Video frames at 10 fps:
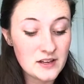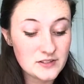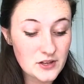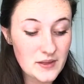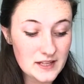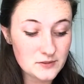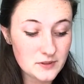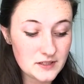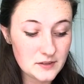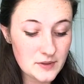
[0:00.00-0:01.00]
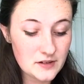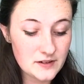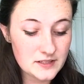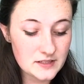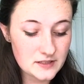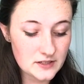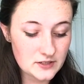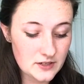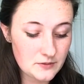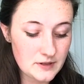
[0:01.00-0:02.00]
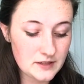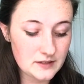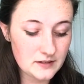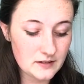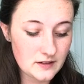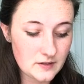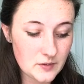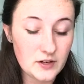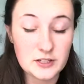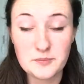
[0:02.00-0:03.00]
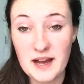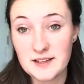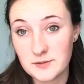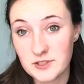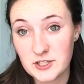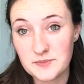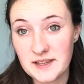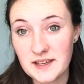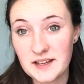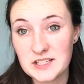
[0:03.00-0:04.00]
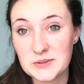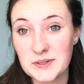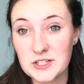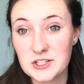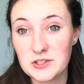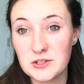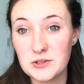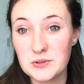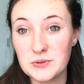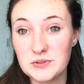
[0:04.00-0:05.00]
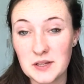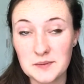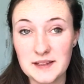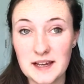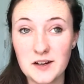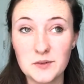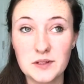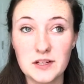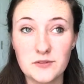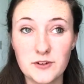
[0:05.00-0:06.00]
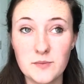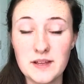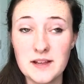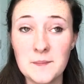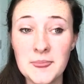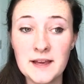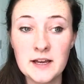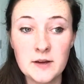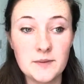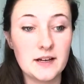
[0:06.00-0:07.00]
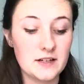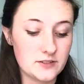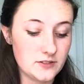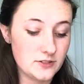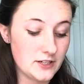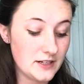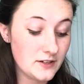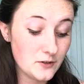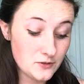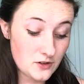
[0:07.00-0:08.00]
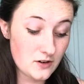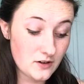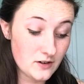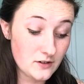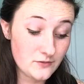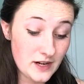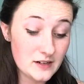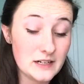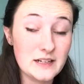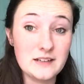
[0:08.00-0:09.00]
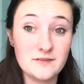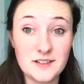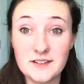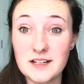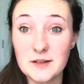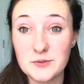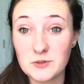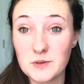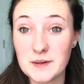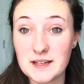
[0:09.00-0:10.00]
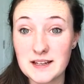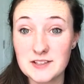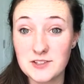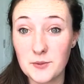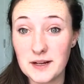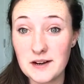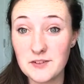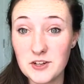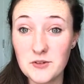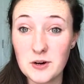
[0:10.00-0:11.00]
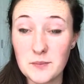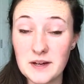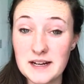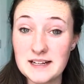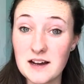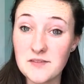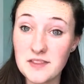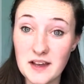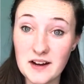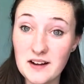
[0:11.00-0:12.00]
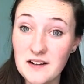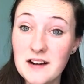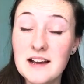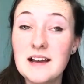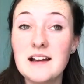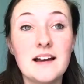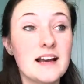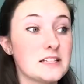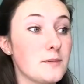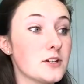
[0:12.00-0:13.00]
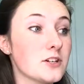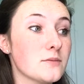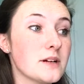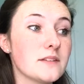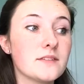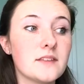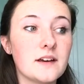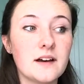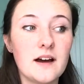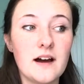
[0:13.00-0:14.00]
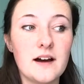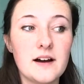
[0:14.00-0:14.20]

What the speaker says: So that's one of the main reasons I started with cloth pads, was just making a switch to something healthier for me, because our genitals are very, very absorbent, and so whatever you are putting down there, especially with the